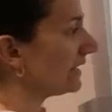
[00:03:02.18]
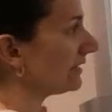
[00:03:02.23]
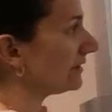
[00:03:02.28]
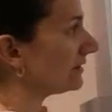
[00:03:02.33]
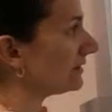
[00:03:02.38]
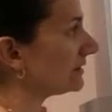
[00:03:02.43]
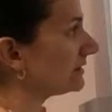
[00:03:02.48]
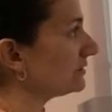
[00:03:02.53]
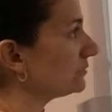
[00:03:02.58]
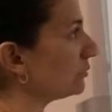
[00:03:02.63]

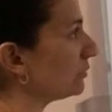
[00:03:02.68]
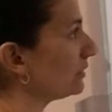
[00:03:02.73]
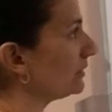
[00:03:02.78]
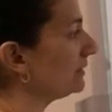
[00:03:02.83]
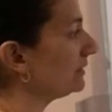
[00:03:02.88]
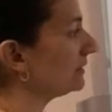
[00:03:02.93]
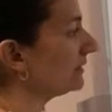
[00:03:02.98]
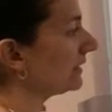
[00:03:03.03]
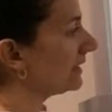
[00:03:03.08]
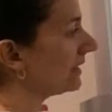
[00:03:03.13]
In this
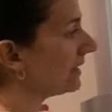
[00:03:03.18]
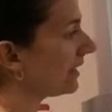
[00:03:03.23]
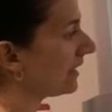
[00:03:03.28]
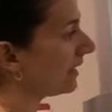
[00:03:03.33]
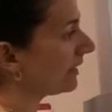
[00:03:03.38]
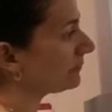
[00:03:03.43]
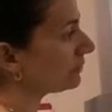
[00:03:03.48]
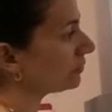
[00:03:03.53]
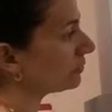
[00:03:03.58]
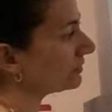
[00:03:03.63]
one,
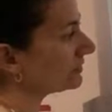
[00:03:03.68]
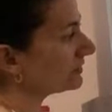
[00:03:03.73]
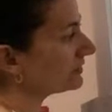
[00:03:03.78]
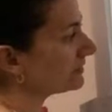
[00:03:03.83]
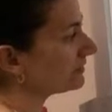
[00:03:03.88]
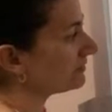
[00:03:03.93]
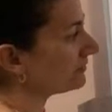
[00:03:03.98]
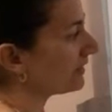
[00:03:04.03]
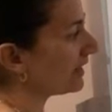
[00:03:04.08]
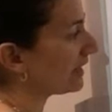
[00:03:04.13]
I'm going to
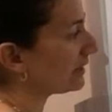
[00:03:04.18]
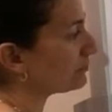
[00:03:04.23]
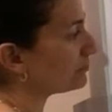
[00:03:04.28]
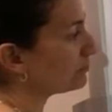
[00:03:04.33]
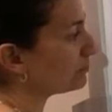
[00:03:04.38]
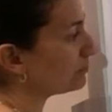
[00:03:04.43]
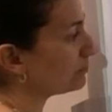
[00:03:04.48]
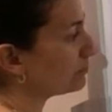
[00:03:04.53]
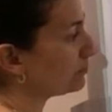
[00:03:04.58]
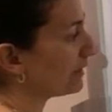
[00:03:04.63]
divide
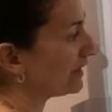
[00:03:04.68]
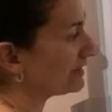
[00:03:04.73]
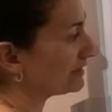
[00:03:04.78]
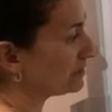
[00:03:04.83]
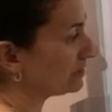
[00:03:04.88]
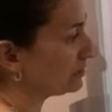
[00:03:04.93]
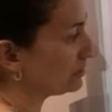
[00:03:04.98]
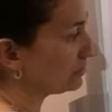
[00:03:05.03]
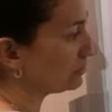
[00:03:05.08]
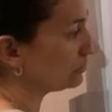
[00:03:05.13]
by
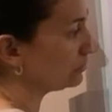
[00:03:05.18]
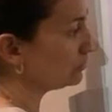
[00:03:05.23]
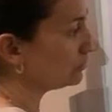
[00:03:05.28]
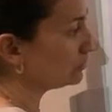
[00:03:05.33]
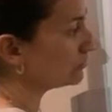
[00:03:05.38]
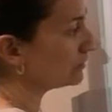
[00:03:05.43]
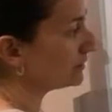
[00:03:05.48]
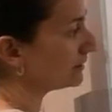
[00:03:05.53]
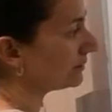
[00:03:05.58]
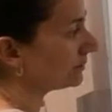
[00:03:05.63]

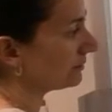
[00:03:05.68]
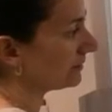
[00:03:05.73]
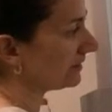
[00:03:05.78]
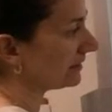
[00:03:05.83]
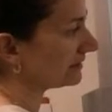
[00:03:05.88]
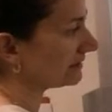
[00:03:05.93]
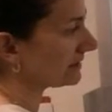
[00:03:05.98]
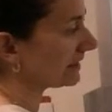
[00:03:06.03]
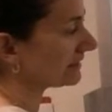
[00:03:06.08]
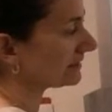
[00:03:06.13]
2
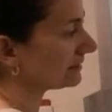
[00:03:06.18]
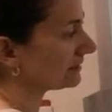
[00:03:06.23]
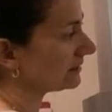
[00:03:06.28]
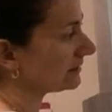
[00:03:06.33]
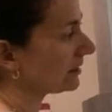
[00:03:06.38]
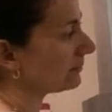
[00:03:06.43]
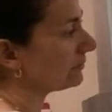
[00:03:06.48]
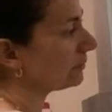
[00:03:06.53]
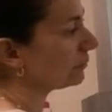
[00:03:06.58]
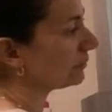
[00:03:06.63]
because that's the
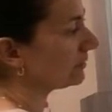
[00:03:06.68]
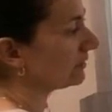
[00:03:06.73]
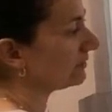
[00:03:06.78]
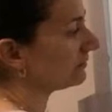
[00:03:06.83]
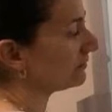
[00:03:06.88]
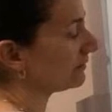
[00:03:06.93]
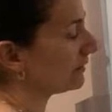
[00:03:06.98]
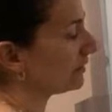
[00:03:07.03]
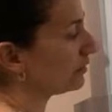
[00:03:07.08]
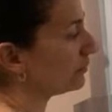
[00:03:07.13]
number with
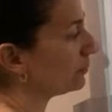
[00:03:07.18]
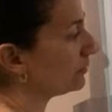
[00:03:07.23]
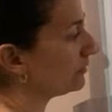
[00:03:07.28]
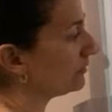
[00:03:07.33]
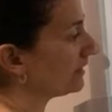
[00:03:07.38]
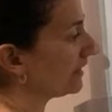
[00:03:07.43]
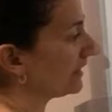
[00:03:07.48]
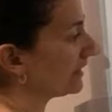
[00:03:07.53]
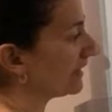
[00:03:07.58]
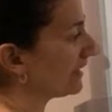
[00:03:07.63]
the variable.
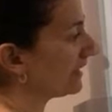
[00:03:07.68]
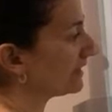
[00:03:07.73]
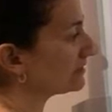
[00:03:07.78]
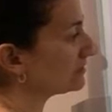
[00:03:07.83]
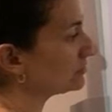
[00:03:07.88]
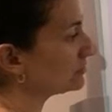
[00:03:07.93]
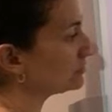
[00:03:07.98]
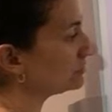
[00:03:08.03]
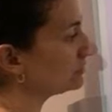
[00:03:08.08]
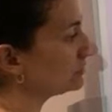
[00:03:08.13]
That
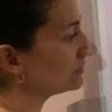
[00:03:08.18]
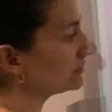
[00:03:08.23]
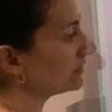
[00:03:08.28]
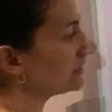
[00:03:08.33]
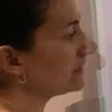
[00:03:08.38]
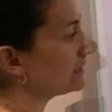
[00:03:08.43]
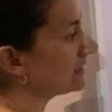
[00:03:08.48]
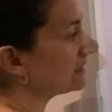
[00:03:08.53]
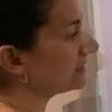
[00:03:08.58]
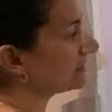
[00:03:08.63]
cancels.
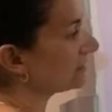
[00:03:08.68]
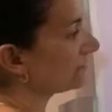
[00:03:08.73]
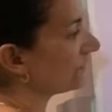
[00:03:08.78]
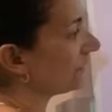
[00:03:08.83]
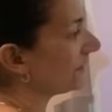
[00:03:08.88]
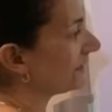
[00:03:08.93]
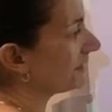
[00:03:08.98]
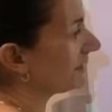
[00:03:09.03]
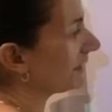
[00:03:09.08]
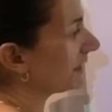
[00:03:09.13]

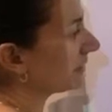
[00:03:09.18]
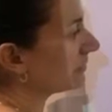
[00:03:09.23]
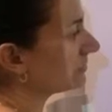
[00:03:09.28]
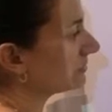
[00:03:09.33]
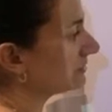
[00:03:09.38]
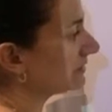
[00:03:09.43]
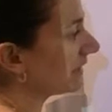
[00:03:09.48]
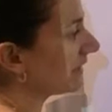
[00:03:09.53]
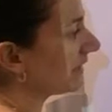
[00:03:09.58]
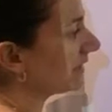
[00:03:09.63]
Divide the
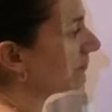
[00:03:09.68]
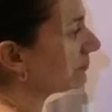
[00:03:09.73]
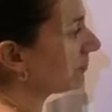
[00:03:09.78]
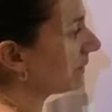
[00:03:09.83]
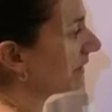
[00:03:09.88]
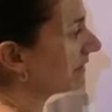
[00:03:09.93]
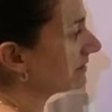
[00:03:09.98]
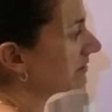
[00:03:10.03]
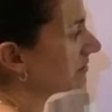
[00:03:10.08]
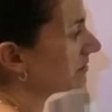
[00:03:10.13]
other side
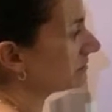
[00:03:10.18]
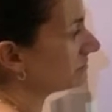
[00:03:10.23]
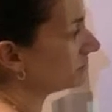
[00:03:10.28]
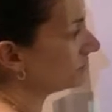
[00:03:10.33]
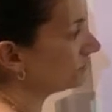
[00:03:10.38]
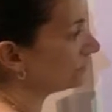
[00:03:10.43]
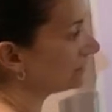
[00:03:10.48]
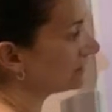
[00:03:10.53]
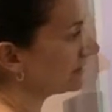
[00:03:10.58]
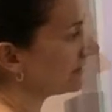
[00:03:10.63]
by
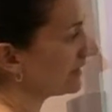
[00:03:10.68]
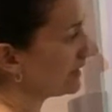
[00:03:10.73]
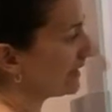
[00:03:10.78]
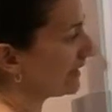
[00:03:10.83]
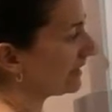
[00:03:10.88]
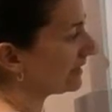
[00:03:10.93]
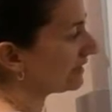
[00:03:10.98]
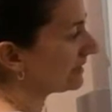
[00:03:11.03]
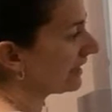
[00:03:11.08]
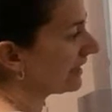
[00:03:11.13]
2,
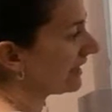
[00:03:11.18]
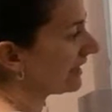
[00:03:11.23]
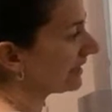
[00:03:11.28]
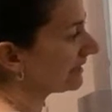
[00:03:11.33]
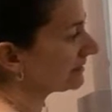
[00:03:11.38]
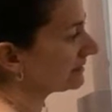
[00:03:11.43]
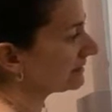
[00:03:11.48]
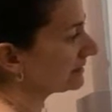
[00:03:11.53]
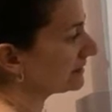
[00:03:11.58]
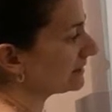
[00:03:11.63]
and
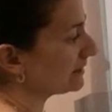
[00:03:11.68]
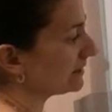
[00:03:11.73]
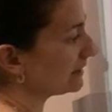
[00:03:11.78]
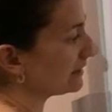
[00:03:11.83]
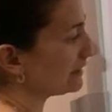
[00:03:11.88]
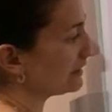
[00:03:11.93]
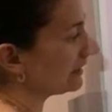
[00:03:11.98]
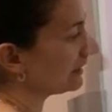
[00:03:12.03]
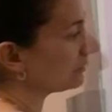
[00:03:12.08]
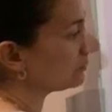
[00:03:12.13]
x
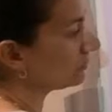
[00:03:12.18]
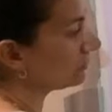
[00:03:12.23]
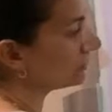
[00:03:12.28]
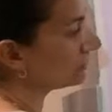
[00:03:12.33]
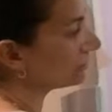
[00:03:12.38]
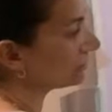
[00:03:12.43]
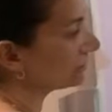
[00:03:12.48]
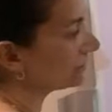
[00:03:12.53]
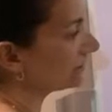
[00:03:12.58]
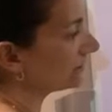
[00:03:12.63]

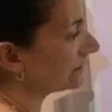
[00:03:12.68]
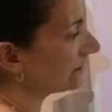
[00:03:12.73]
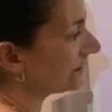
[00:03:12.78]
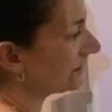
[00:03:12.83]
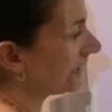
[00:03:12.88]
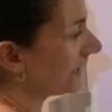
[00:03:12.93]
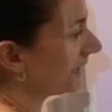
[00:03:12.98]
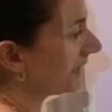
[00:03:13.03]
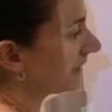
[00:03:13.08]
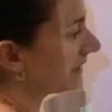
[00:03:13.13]
equals
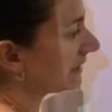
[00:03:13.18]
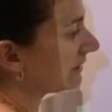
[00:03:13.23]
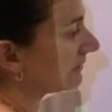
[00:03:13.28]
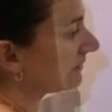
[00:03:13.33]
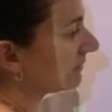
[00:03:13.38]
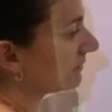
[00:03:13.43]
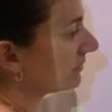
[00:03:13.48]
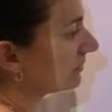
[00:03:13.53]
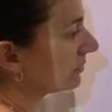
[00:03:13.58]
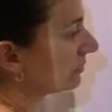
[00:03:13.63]

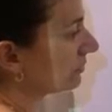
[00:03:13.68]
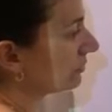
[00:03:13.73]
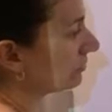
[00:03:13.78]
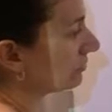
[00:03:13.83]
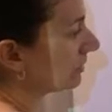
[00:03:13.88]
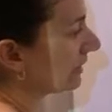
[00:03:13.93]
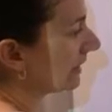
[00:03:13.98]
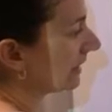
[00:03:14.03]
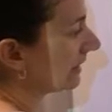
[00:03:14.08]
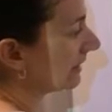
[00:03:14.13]

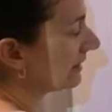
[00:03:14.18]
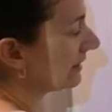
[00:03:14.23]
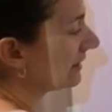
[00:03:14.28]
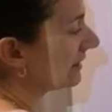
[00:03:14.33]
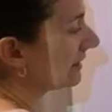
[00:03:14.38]
-3.